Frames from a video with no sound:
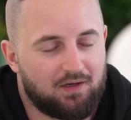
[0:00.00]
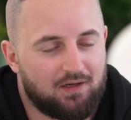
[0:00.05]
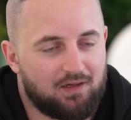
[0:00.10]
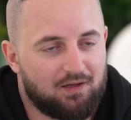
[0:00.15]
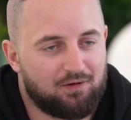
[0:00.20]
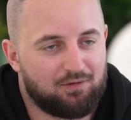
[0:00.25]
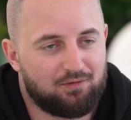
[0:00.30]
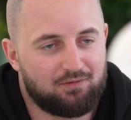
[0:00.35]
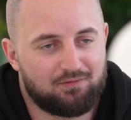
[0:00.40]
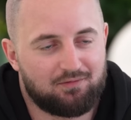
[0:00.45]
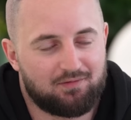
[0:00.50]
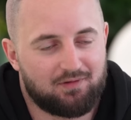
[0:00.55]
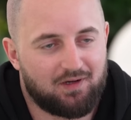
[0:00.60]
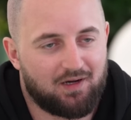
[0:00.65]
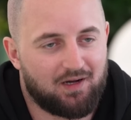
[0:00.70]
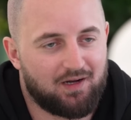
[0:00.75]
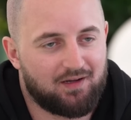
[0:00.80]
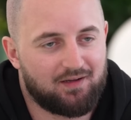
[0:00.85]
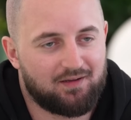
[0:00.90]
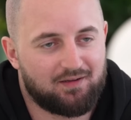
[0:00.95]
Hello,
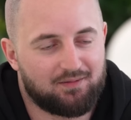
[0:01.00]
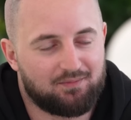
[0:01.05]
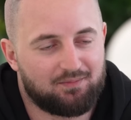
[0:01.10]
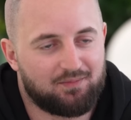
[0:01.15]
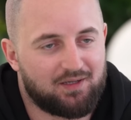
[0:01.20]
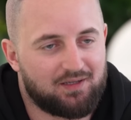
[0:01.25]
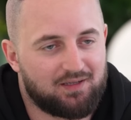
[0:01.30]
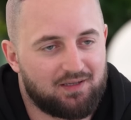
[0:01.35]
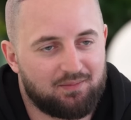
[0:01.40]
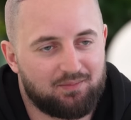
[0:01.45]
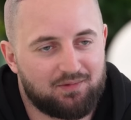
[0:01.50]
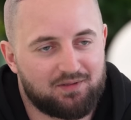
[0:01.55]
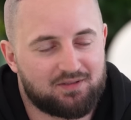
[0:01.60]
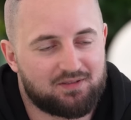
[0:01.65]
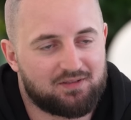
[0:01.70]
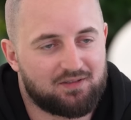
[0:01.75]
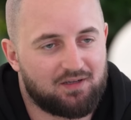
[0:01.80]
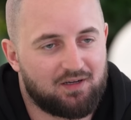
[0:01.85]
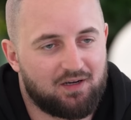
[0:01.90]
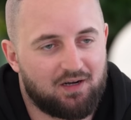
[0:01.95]
hi, my name
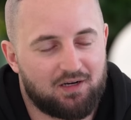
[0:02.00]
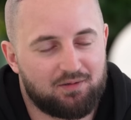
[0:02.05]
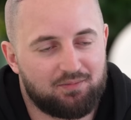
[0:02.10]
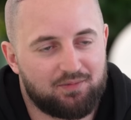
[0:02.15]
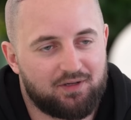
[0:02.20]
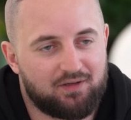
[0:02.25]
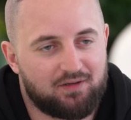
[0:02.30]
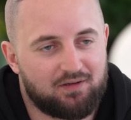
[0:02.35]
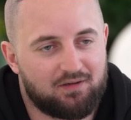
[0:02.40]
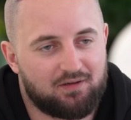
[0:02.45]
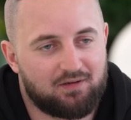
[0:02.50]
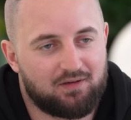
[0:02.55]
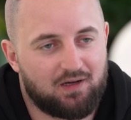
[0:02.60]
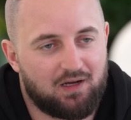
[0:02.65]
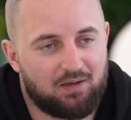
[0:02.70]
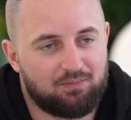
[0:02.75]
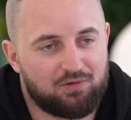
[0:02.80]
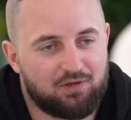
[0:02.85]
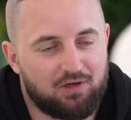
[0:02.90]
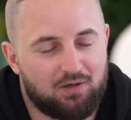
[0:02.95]
is uh, Armir.
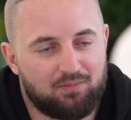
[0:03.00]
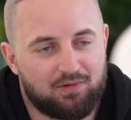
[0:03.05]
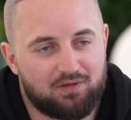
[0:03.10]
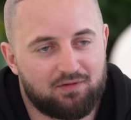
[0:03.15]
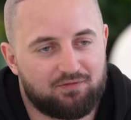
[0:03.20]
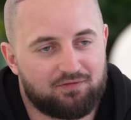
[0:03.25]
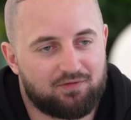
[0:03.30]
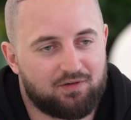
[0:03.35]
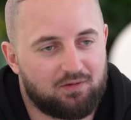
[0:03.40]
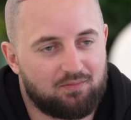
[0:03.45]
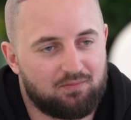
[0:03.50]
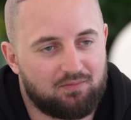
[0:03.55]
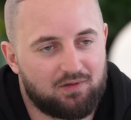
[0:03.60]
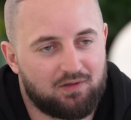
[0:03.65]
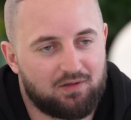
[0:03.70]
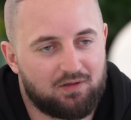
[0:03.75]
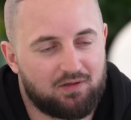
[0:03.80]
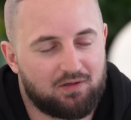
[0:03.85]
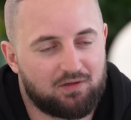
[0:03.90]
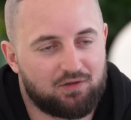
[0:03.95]
I'm coming from
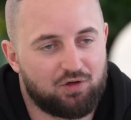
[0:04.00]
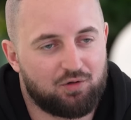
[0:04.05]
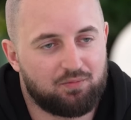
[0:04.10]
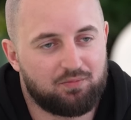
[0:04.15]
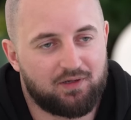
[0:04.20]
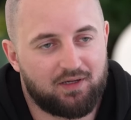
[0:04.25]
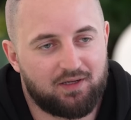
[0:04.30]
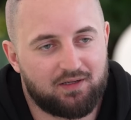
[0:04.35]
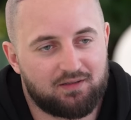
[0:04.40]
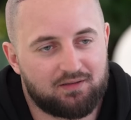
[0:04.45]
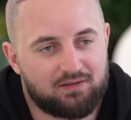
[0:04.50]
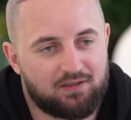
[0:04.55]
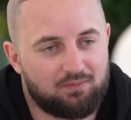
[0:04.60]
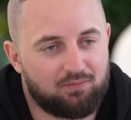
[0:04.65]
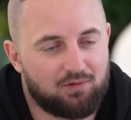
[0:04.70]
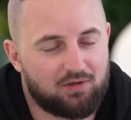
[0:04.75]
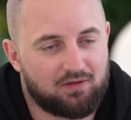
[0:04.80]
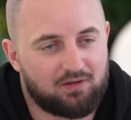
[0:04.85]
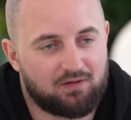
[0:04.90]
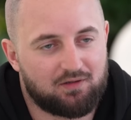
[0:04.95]
uh, Copenhagen,
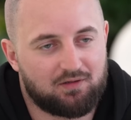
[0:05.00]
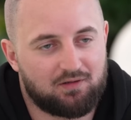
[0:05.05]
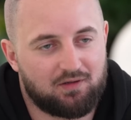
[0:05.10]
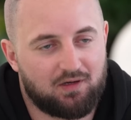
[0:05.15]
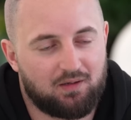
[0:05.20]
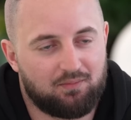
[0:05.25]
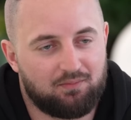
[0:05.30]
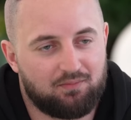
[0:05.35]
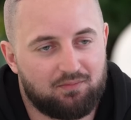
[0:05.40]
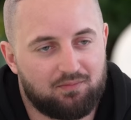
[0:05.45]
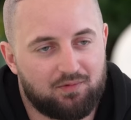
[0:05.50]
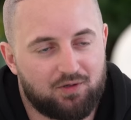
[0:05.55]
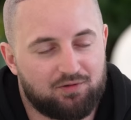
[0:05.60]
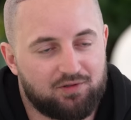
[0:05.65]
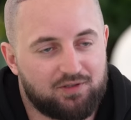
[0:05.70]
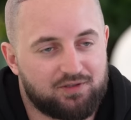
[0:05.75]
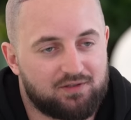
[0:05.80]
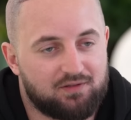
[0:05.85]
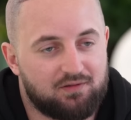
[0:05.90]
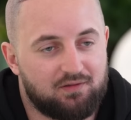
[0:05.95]
Denmark. I'm
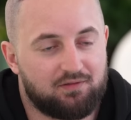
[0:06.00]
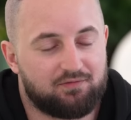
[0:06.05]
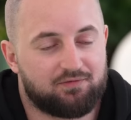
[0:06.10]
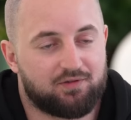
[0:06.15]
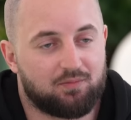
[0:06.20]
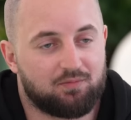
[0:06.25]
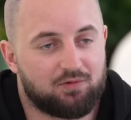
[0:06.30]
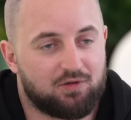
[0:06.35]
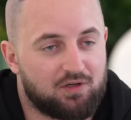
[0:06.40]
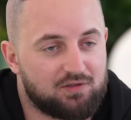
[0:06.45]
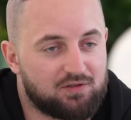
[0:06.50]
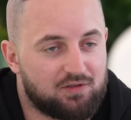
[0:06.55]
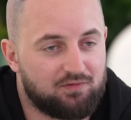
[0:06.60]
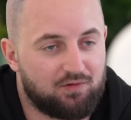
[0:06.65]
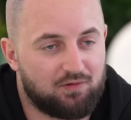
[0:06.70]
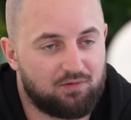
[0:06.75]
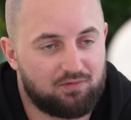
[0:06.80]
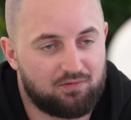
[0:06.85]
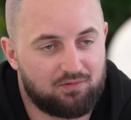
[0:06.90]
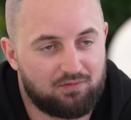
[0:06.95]
originally from
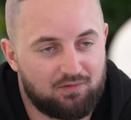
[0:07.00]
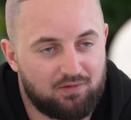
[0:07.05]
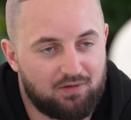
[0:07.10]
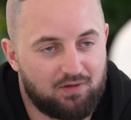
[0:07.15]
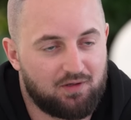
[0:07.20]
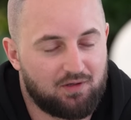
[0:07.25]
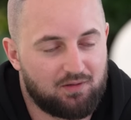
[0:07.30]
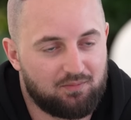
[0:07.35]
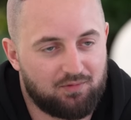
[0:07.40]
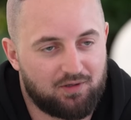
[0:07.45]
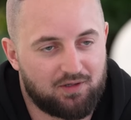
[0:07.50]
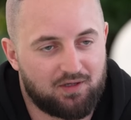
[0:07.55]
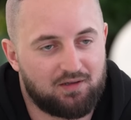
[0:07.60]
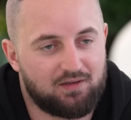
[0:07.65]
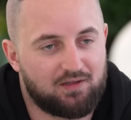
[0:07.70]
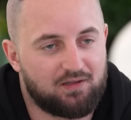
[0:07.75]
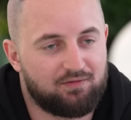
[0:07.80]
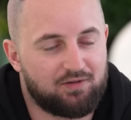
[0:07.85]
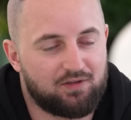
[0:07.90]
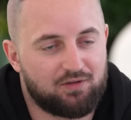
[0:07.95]
Kosovo, but I
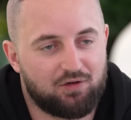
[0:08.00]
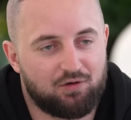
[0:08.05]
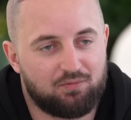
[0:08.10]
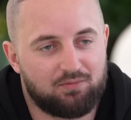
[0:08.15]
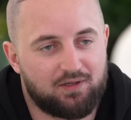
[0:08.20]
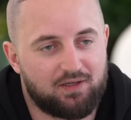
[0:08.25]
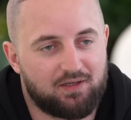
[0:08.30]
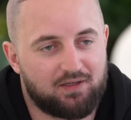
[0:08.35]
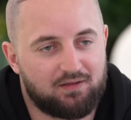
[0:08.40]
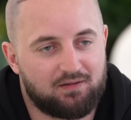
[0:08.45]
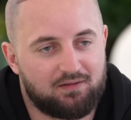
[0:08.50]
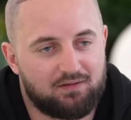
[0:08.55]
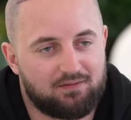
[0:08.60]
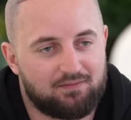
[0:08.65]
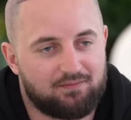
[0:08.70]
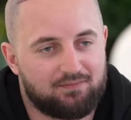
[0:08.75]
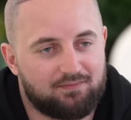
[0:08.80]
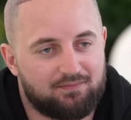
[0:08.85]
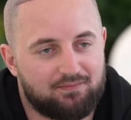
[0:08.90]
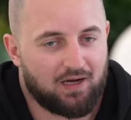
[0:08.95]
live in Copenhagen.
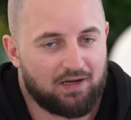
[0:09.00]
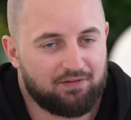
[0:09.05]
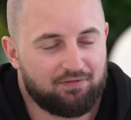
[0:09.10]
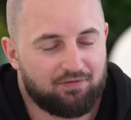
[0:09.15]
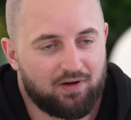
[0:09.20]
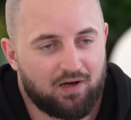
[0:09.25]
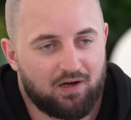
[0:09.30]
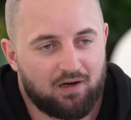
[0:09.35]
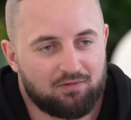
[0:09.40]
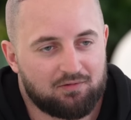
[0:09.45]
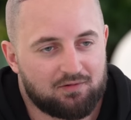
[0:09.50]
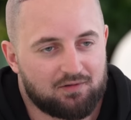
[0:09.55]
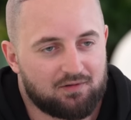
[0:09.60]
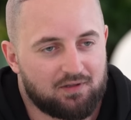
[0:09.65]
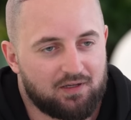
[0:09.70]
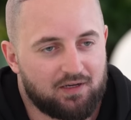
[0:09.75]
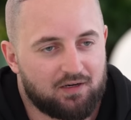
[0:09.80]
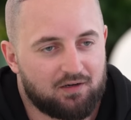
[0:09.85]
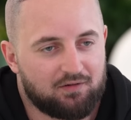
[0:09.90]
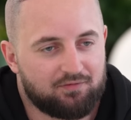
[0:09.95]
I found
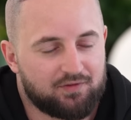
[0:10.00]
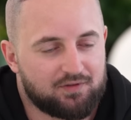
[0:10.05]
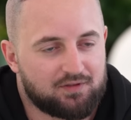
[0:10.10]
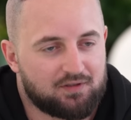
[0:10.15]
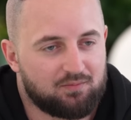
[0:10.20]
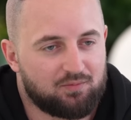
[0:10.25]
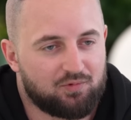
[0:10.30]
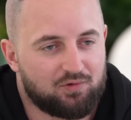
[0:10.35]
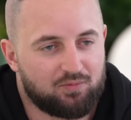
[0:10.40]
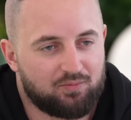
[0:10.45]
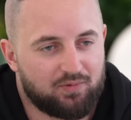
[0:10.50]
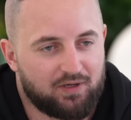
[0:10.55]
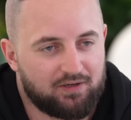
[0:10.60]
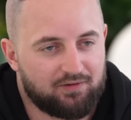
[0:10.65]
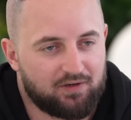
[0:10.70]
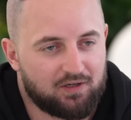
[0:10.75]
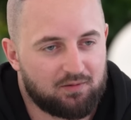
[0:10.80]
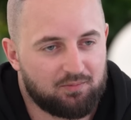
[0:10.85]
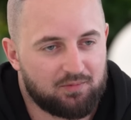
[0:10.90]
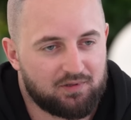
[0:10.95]
the Hair of Istanbul by
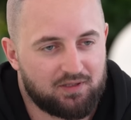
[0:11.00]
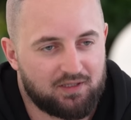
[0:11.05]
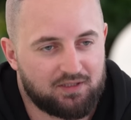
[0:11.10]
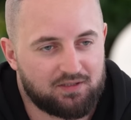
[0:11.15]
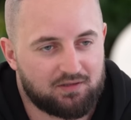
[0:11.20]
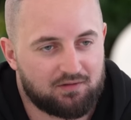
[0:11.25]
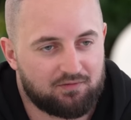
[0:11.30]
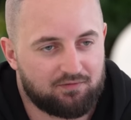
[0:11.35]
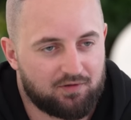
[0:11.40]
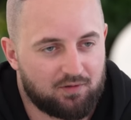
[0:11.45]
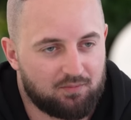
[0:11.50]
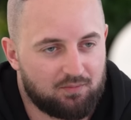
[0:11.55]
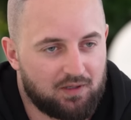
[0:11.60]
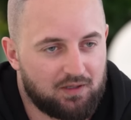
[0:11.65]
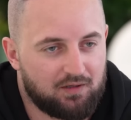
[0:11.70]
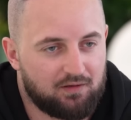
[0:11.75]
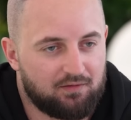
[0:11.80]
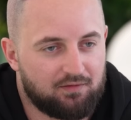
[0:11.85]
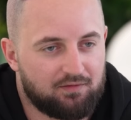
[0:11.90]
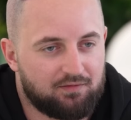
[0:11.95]
recommendation from
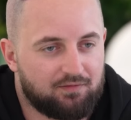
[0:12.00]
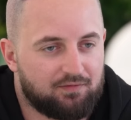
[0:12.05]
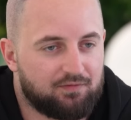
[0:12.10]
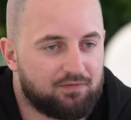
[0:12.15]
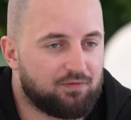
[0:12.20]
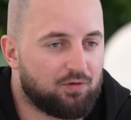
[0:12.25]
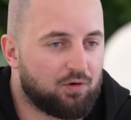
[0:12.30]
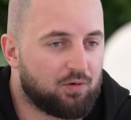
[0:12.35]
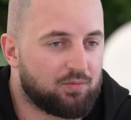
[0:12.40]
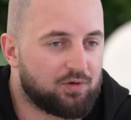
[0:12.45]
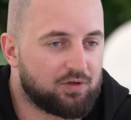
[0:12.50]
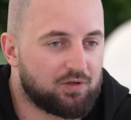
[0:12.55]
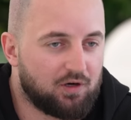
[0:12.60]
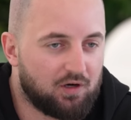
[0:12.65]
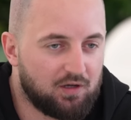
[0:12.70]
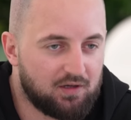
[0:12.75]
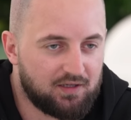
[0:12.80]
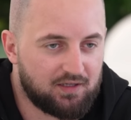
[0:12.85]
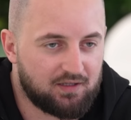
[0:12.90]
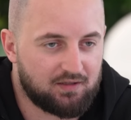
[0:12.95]
my former
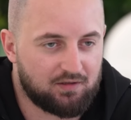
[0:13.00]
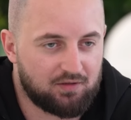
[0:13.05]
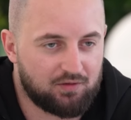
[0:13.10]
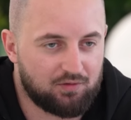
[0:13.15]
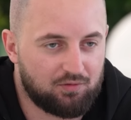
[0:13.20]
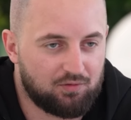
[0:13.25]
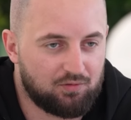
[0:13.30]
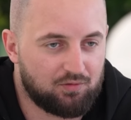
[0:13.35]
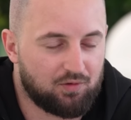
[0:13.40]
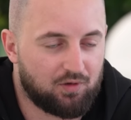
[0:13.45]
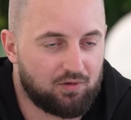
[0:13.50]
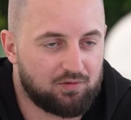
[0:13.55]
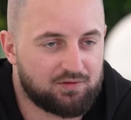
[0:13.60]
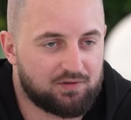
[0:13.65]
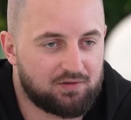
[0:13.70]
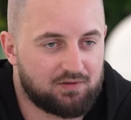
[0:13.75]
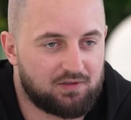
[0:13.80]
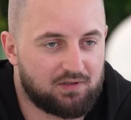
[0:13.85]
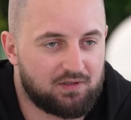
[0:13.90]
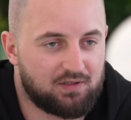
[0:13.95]
colleague who
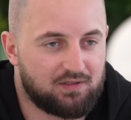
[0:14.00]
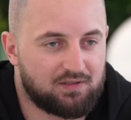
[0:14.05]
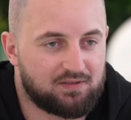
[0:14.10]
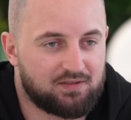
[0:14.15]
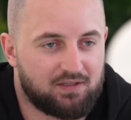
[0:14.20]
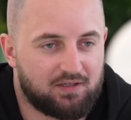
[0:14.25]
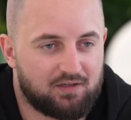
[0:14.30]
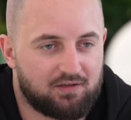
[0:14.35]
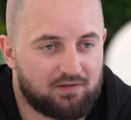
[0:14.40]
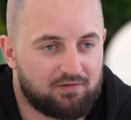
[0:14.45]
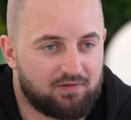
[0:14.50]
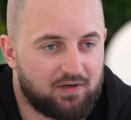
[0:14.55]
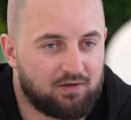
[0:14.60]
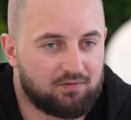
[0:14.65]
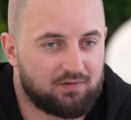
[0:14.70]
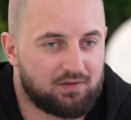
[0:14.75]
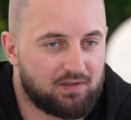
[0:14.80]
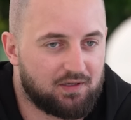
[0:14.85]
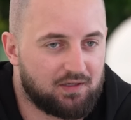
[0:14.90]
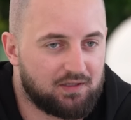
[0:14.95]
also did his hair
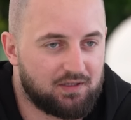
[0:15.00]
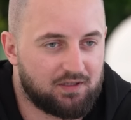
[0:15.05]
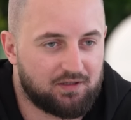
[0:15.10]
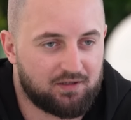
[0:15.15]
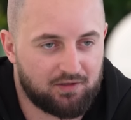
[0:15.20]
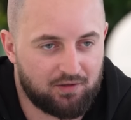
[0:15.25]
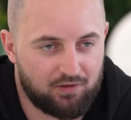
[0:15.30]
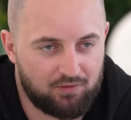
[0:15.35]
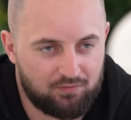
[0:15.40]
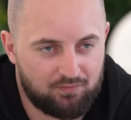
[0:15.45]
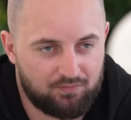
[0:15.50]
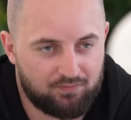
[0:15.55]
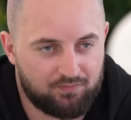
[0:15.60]
around a year ago.